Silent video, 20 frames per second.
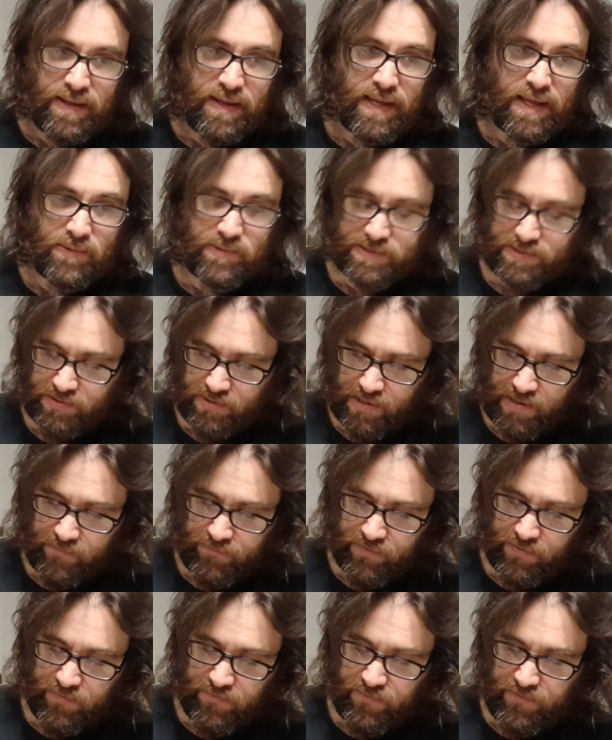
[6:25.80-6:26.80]
And we'll start
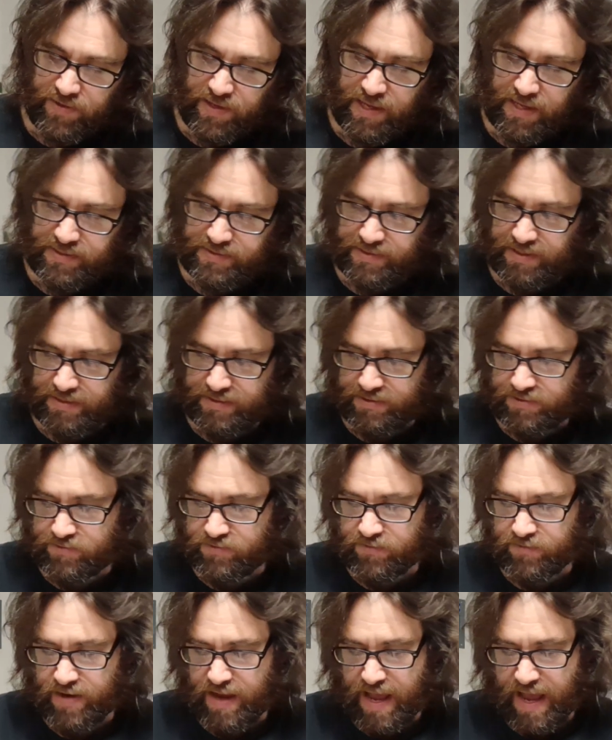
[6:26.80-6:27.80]
off with VHS
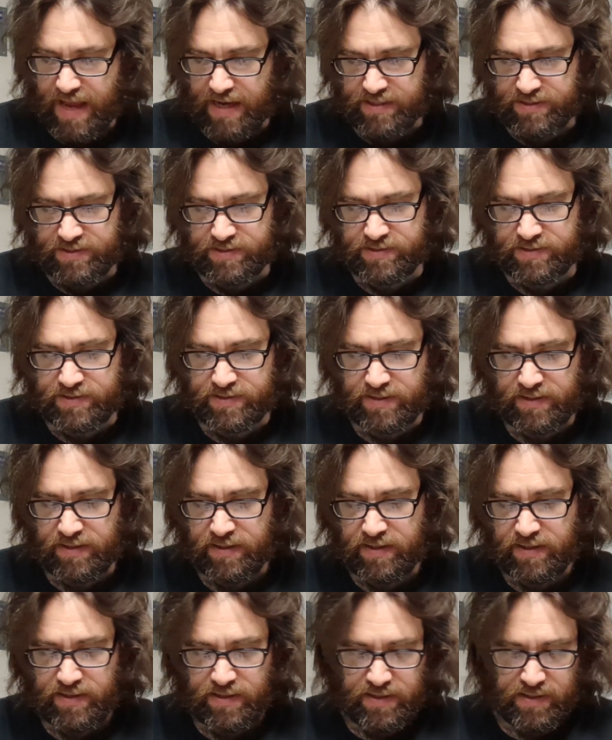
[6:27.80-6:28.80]
trash.
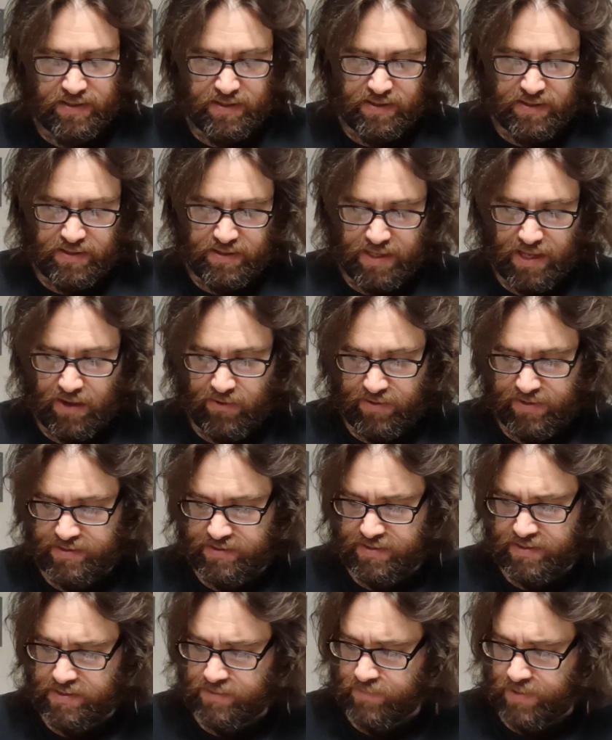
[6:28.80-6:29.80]
He always
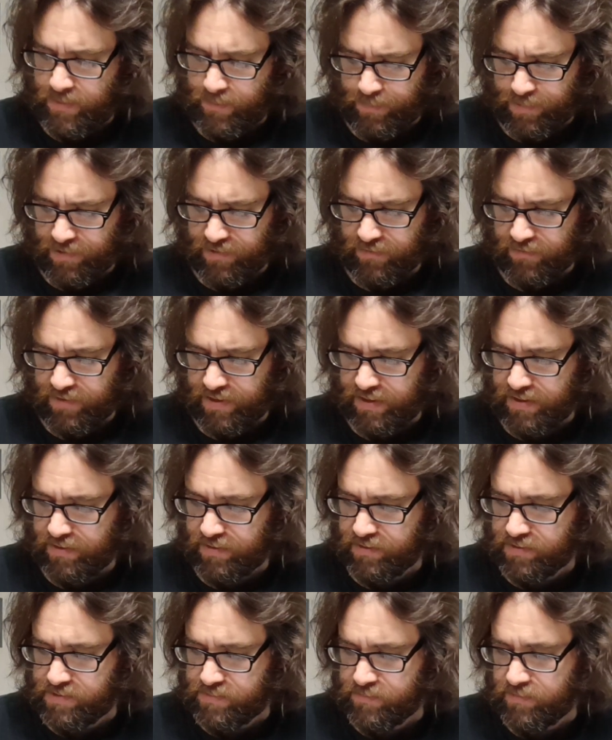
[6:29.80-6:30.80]
sends me Burt
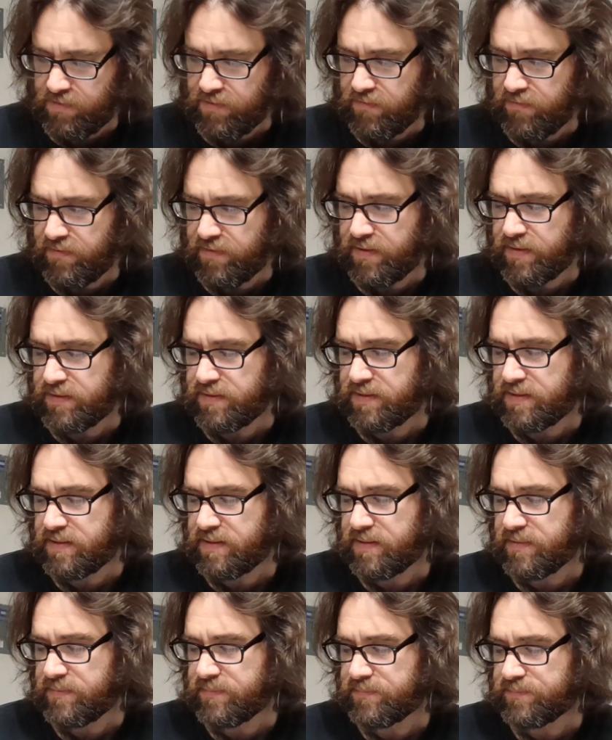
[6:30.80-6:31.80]
Reynolds
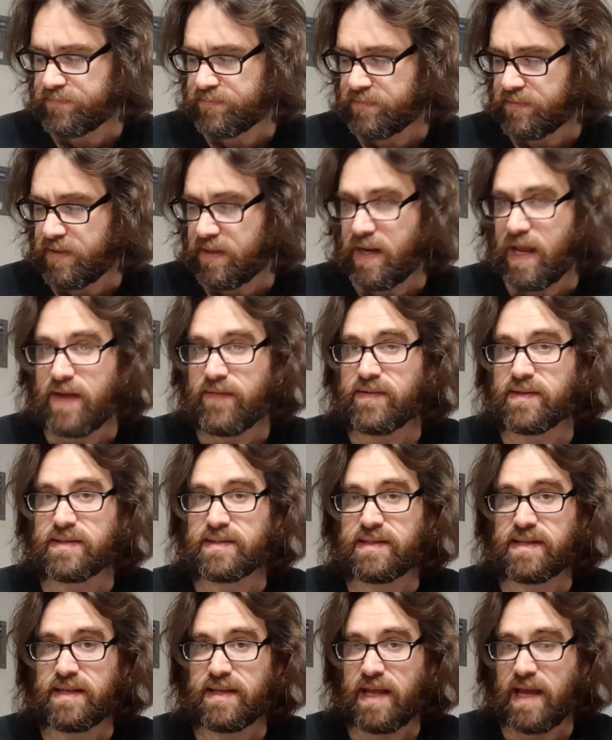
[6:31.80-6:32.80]
movies, and I haven't
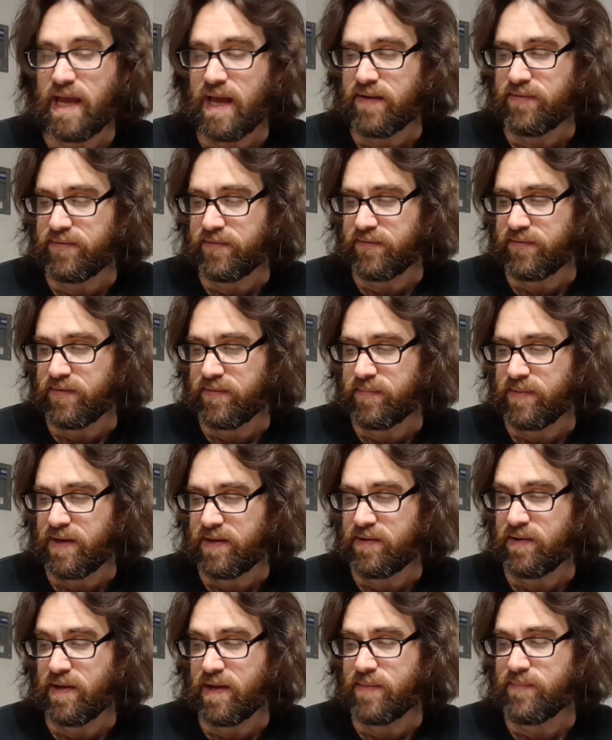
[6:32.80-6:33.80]
seen half of them. I
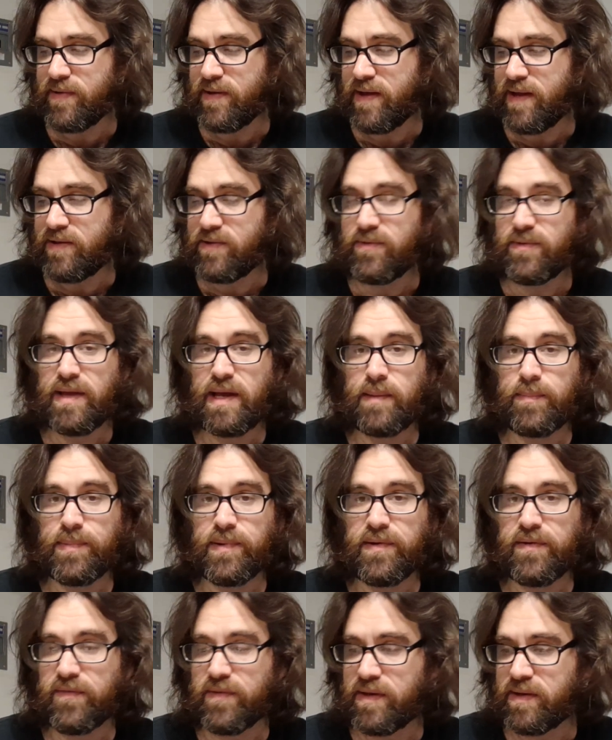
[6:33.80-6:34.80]
do like
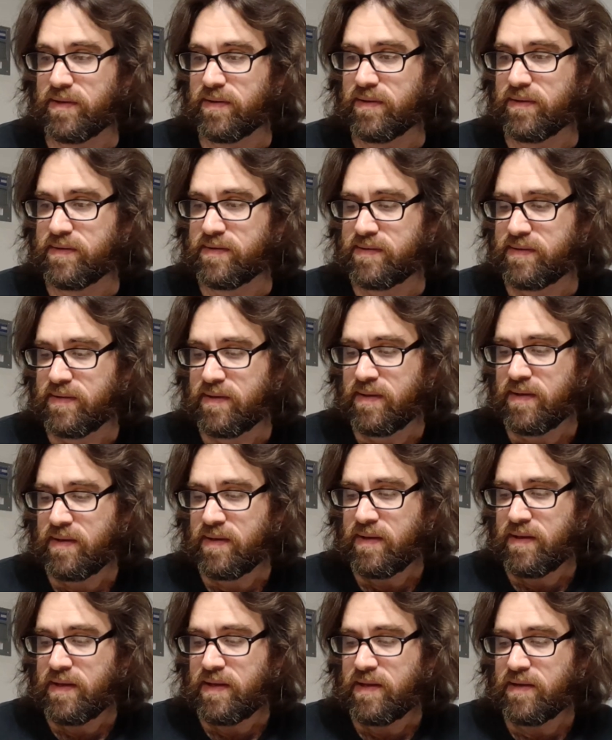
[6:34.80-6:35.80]
Burt Reynolds.
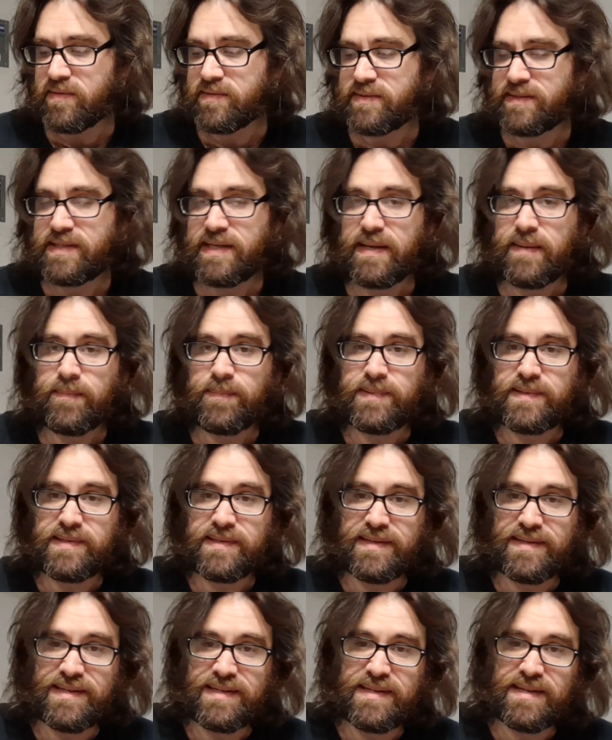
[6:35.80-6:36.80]
Here's
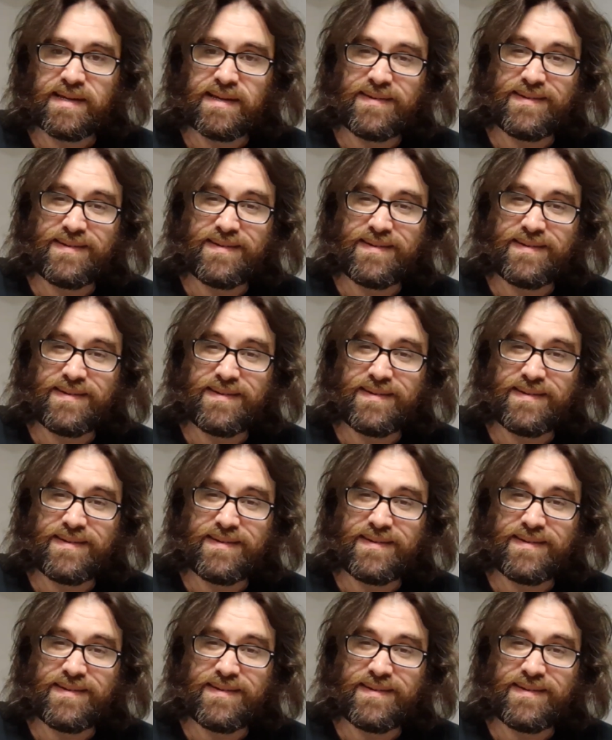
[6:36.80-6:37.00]
Tempted.